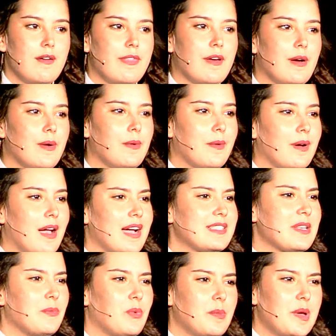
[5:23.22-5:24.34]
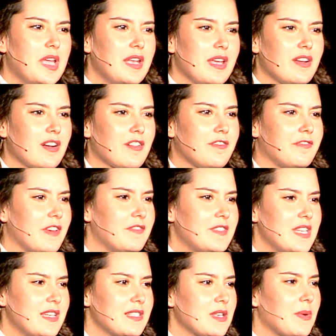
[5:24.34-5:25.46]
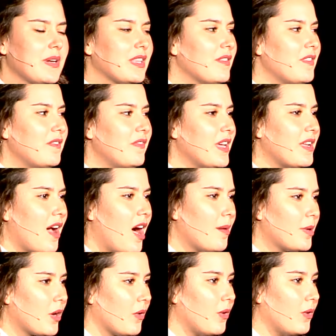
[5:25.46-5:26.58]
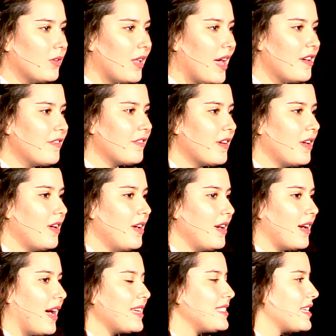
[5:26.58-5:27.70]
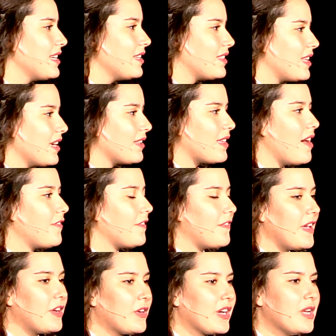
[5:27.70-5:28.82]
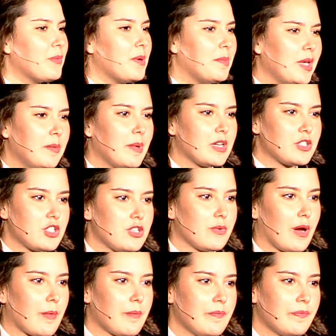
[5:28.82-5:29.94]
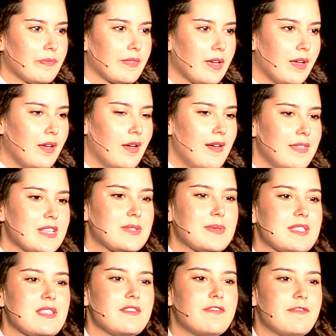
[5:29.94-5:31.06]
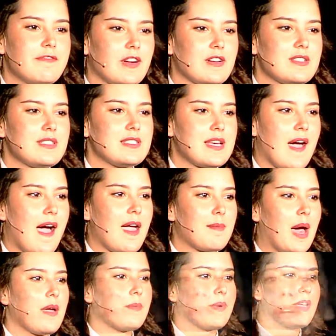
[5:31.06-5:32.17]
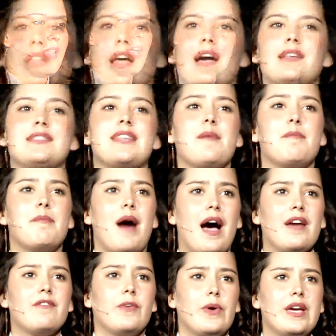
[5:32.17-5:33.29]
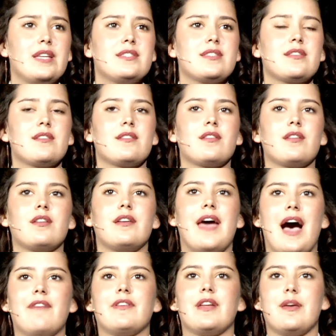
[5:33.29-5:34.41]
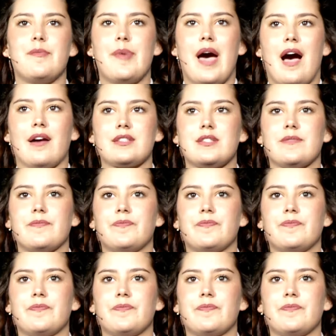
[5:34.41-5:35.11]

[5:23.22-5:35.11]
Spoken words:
Though, as a woman in her 50s who had lived in Vietnam her whole life, I didn't think the FFA creed would mean much to her. This was the first time I realized that my voice could have an impact.